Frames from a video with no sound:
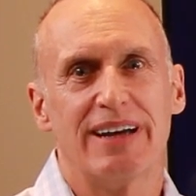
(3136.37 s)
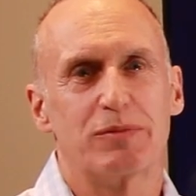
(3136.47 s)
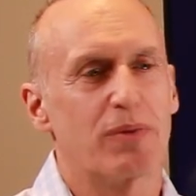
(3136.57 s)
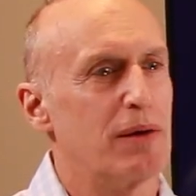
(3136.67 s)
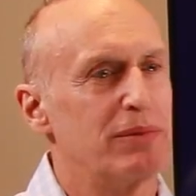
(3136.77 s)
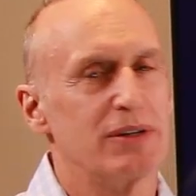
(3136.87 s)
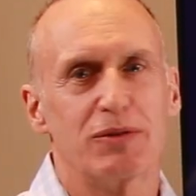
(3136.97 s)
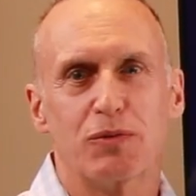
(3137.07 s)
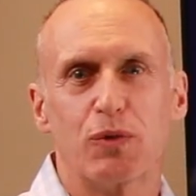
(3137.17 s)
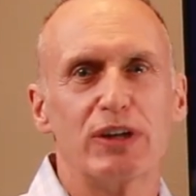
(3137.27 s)
he's probably
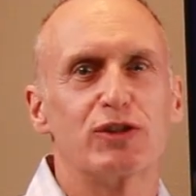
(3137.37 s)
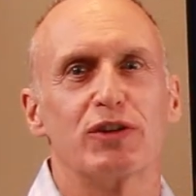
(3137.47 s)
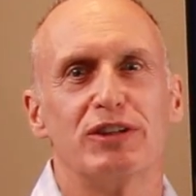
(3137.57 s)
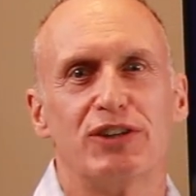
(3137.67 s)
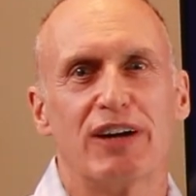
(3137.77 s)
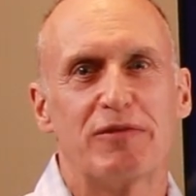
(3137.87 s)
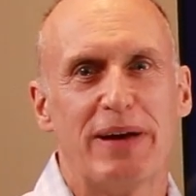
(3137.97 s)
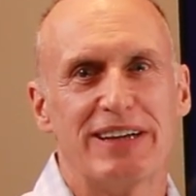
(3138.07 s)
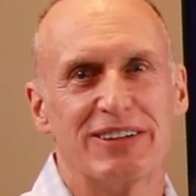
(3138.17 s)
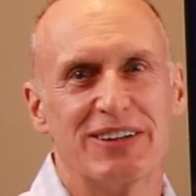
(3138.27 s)
richer than Jeff
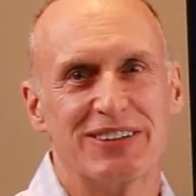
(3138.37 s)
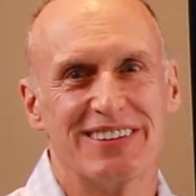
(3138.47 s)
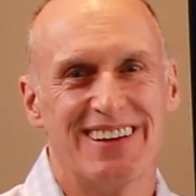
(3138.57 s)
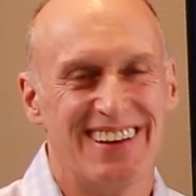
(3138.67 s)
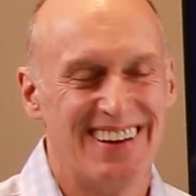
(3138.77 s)
Bezos.